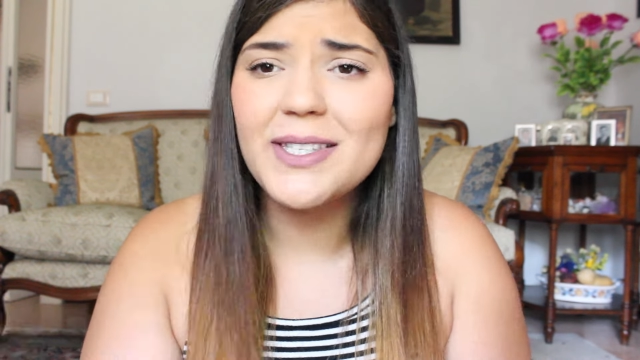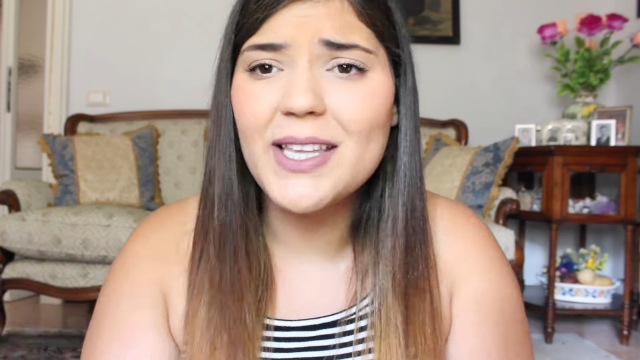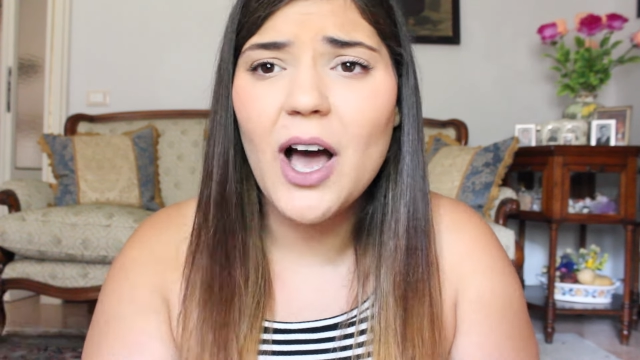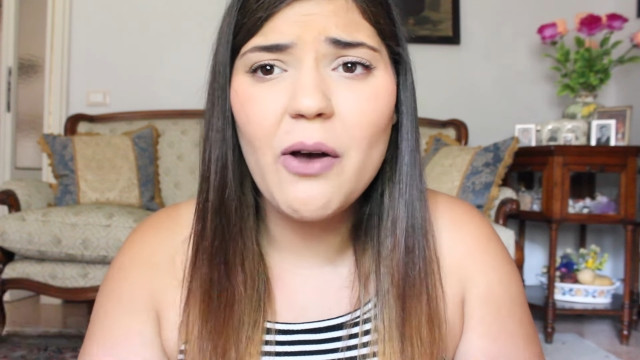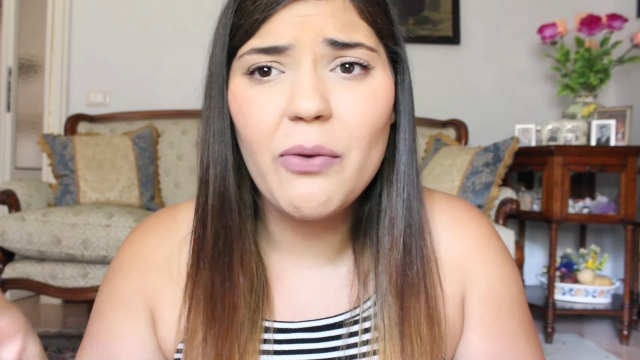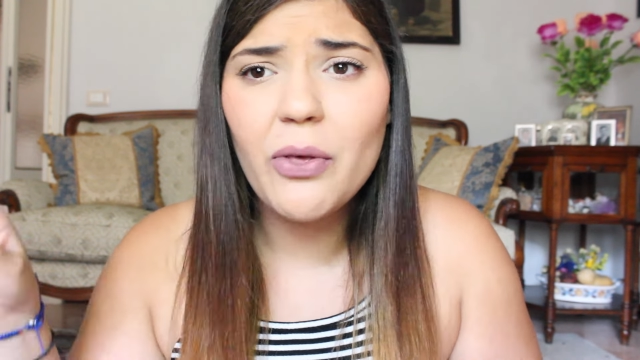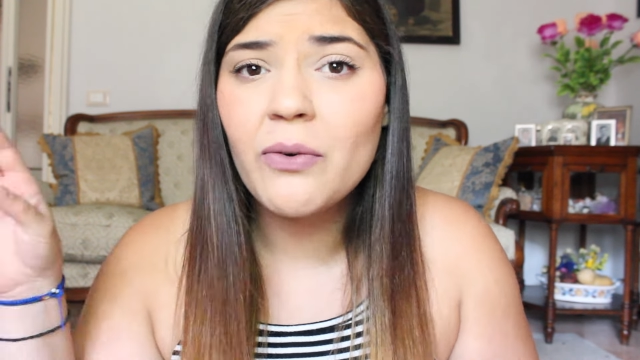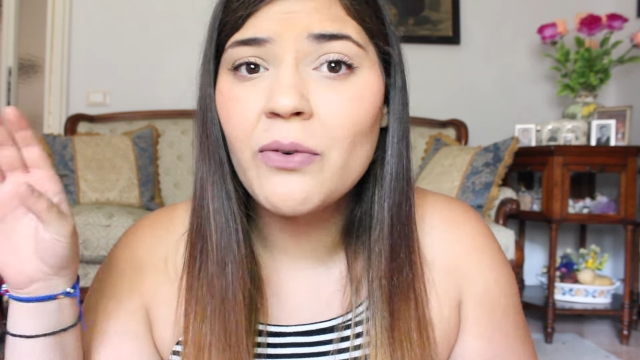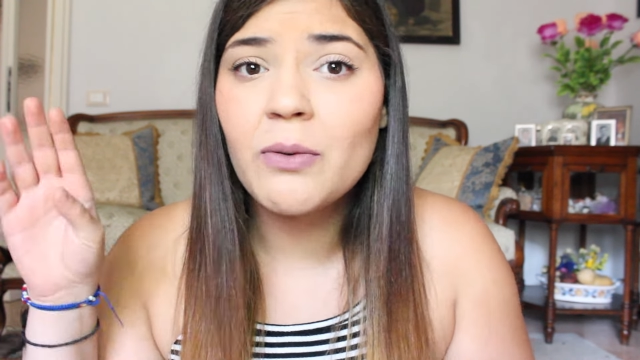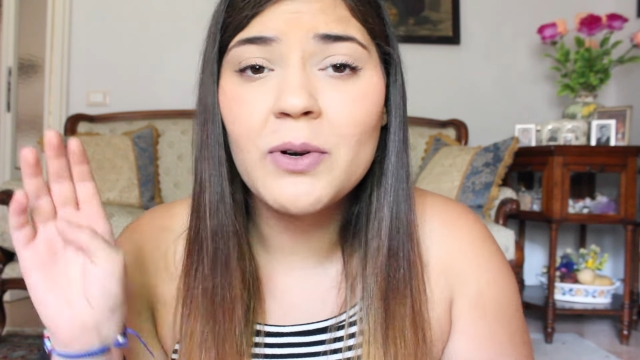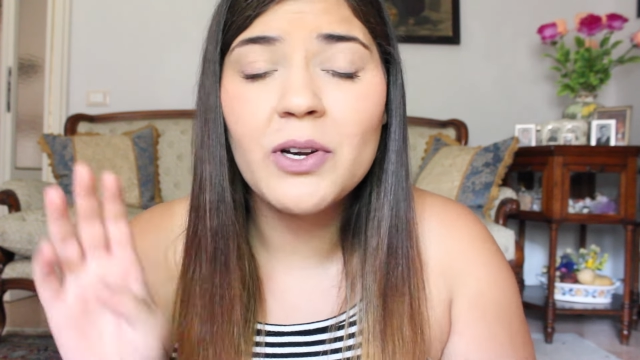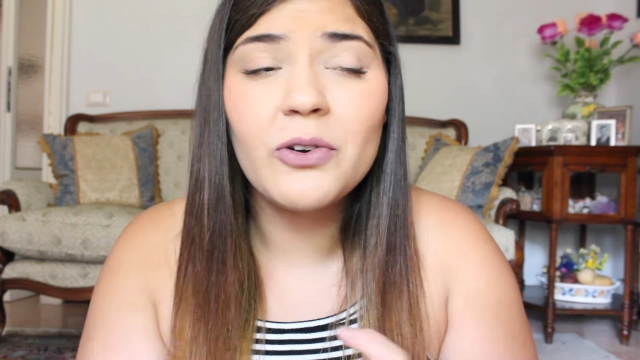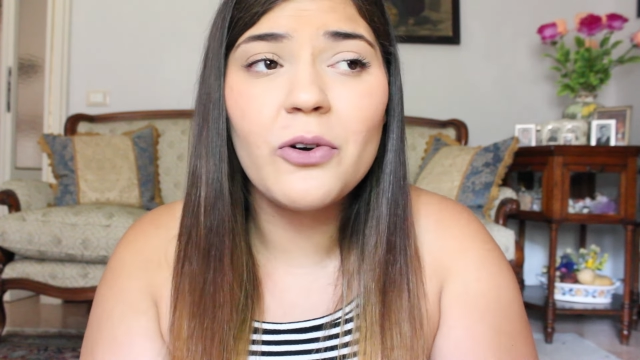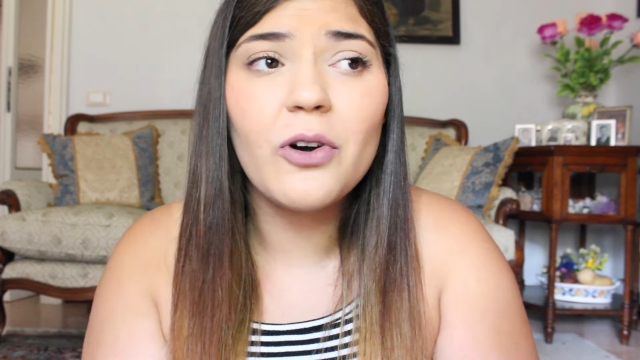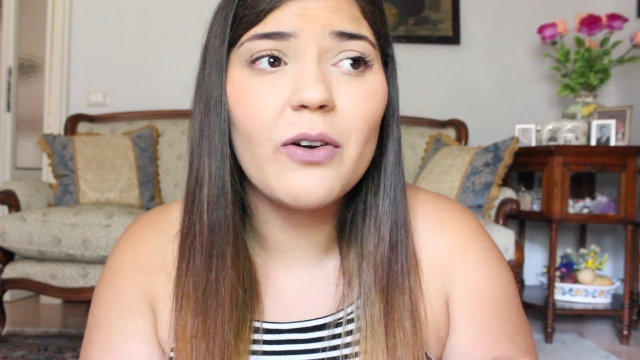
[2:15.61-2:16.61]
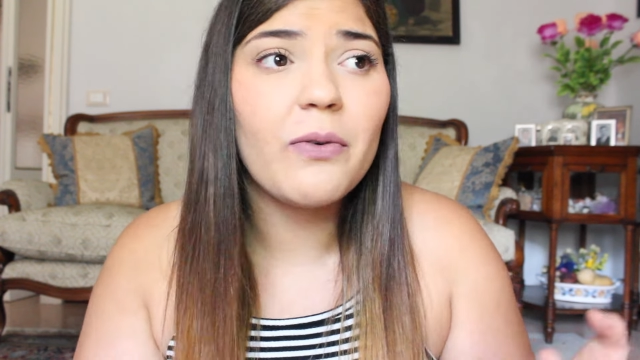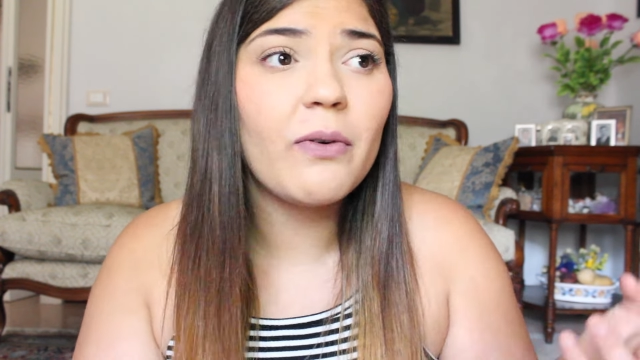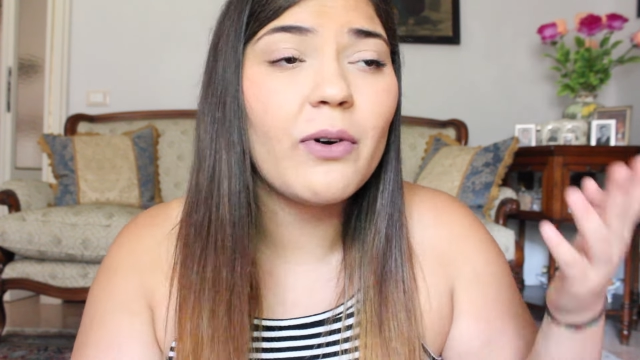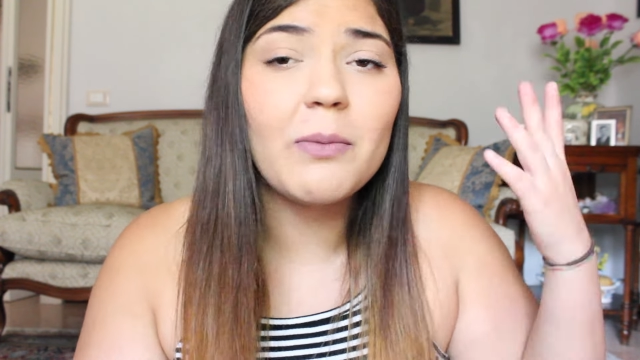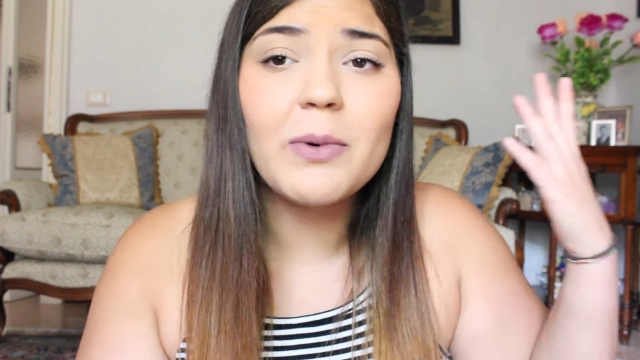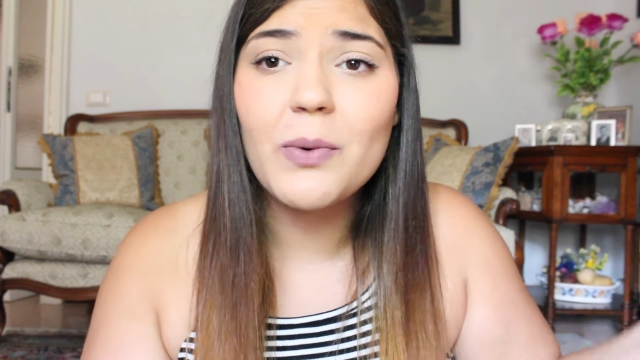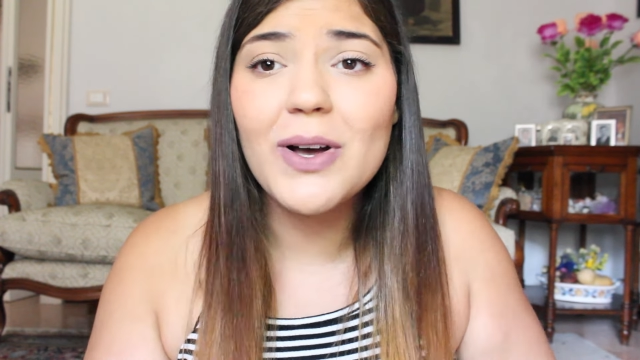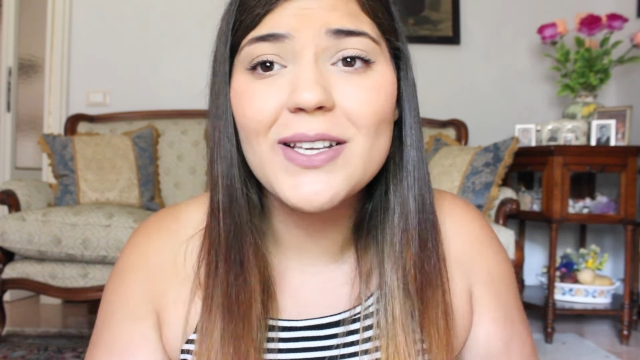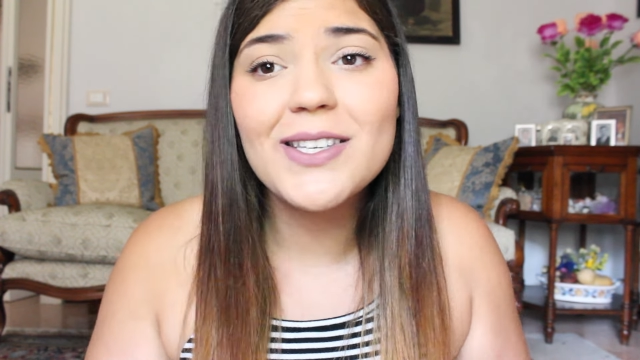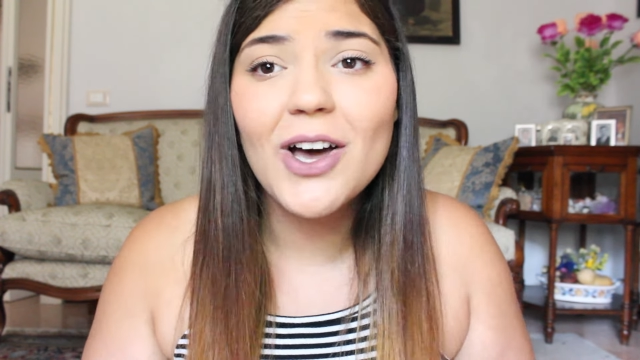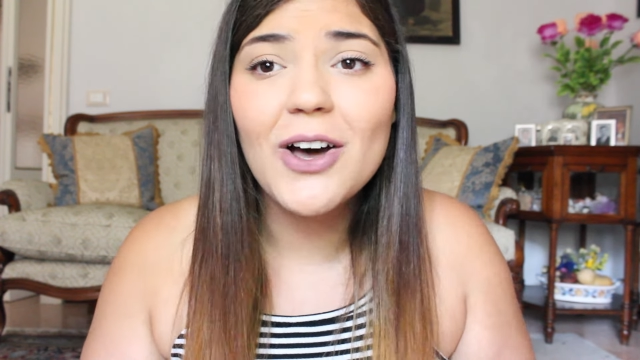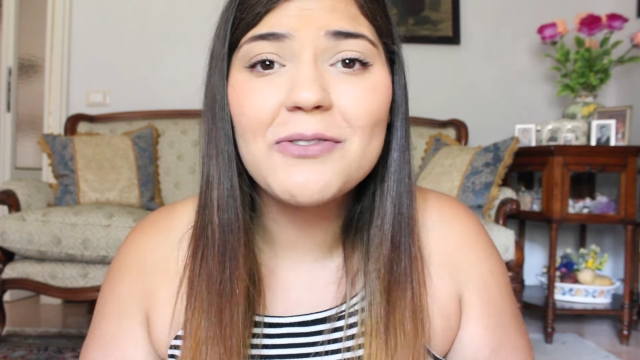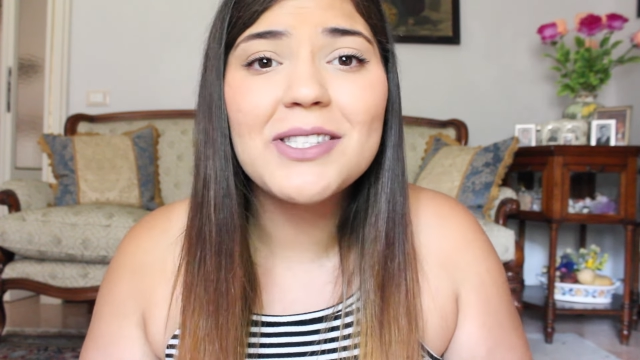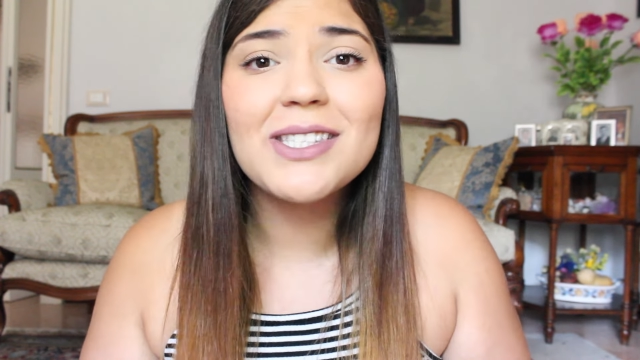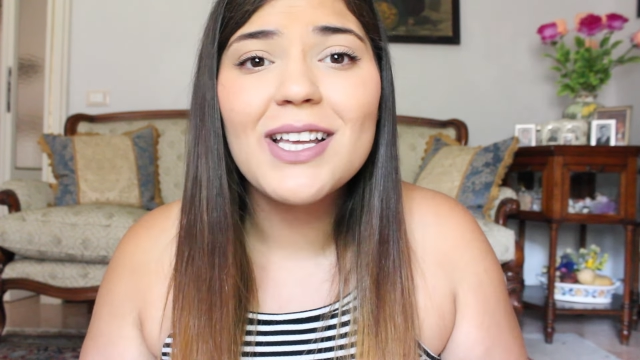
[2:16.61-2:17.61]
the South or from the North or from the West
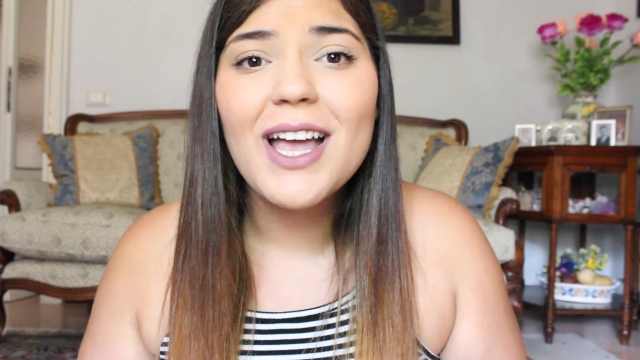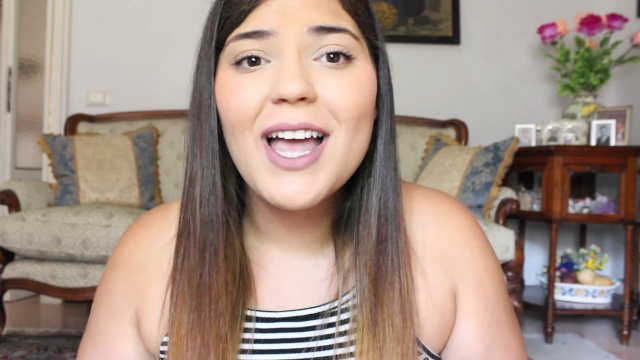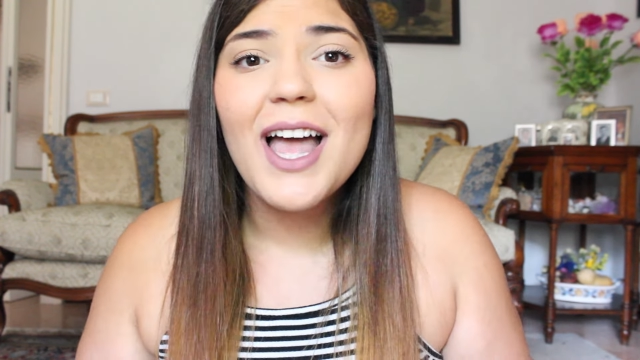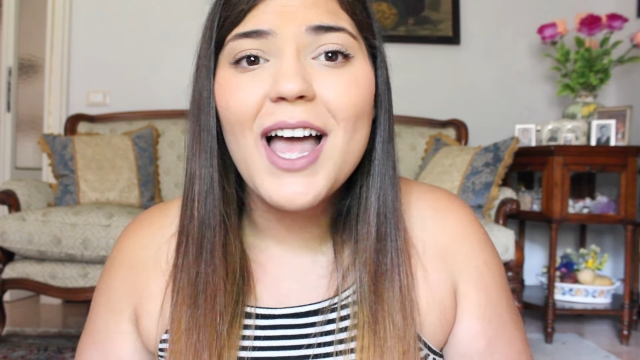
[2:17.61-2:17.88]
Coast.